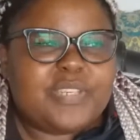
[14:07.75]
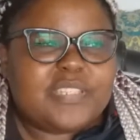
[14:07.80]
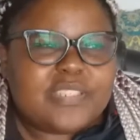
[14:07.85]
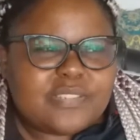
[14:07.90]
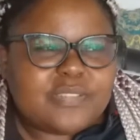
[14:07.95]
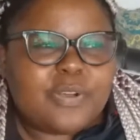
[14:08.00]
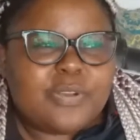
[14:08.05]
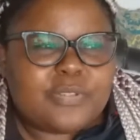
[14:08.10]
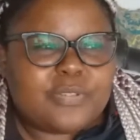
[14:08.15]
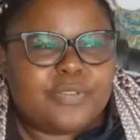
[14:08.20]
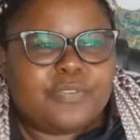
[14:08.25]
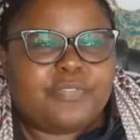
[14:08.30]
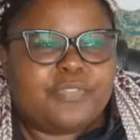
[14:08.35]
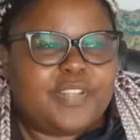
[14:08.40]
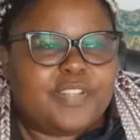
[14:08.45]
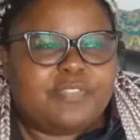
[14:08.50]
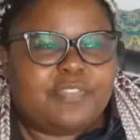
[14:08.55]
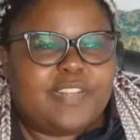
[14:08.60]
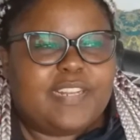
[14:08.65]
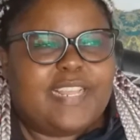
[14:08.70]
also
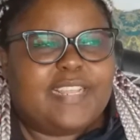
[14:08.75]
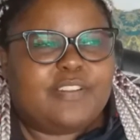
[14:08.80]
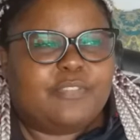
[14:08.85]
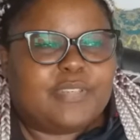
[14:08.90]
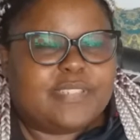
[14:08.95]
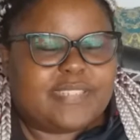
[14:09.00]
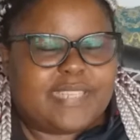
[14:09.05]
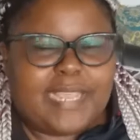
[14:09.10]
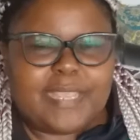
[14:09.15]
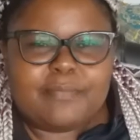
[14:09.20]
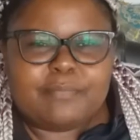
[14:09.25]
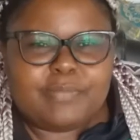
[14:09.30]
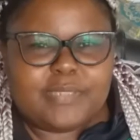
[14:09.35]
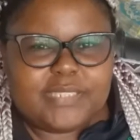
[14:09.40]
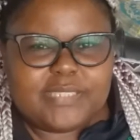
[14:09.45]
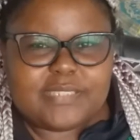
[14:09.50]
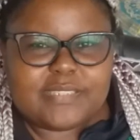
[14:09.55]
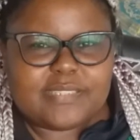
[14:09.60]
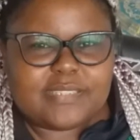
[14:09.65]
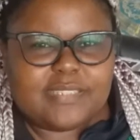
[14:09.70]
felt like it was
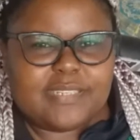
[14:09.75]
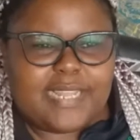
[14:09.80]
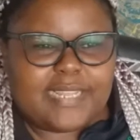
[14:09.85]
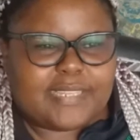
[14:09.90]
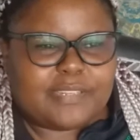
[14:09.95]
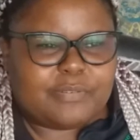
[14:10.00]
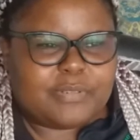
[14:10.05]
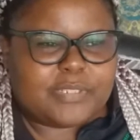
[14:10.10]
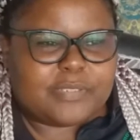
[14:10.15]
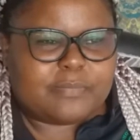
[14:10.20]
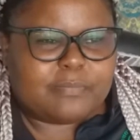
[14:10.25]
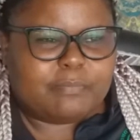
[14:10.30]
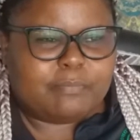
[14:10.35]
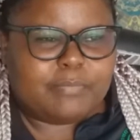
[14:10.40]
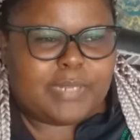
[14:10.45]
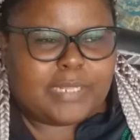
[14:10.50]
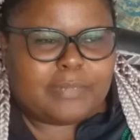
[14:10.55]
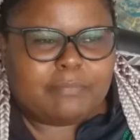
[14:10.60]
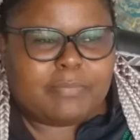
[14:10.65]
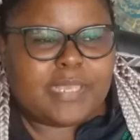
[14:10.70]
ableist, like it was
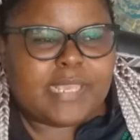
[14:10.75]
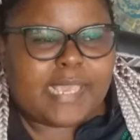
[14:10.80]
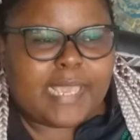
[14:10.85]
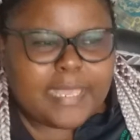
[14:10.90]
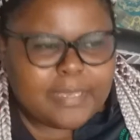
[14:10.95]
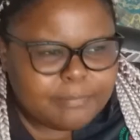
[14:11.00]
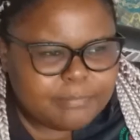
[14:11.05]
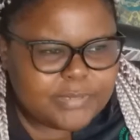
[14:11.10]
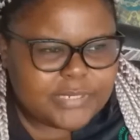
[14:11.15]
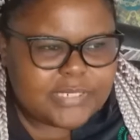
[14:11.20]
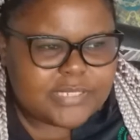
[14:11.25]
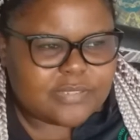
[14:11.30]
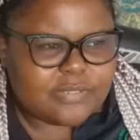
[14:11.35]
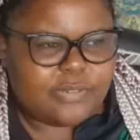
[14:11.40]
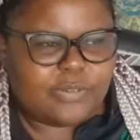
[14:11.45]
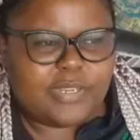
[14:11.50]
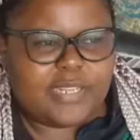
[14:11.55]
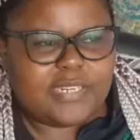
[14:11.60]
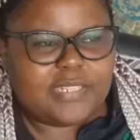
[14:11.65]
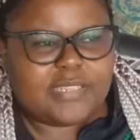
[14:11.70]
like being ableist
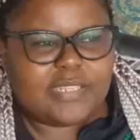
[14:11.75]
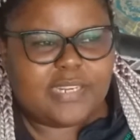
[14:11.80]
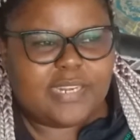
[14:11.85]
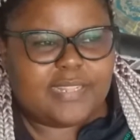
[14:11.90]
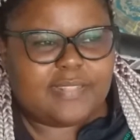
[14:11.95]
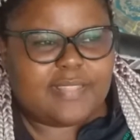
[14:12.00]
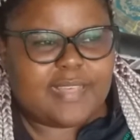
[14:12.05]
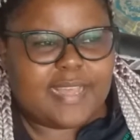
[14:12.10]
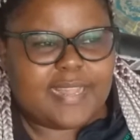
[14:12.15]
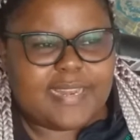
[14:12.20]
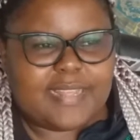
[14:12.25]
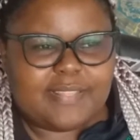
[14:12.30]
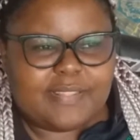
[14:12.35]
or anything like that.